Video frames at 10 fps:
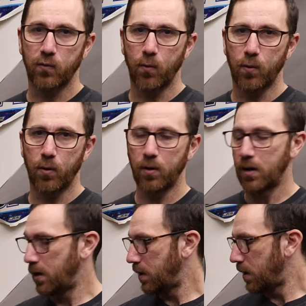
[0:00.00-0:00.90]
for
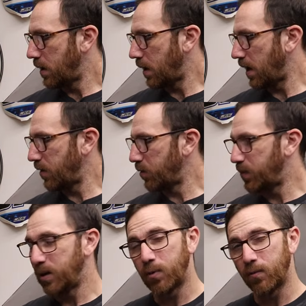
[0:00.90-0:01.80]
other
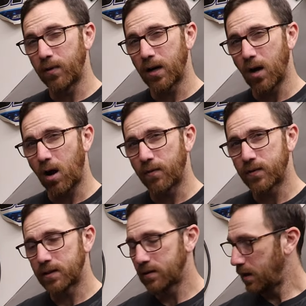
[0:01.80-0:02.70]
people very
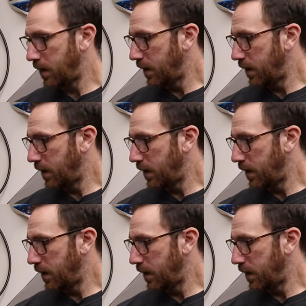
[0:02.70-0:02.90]
often.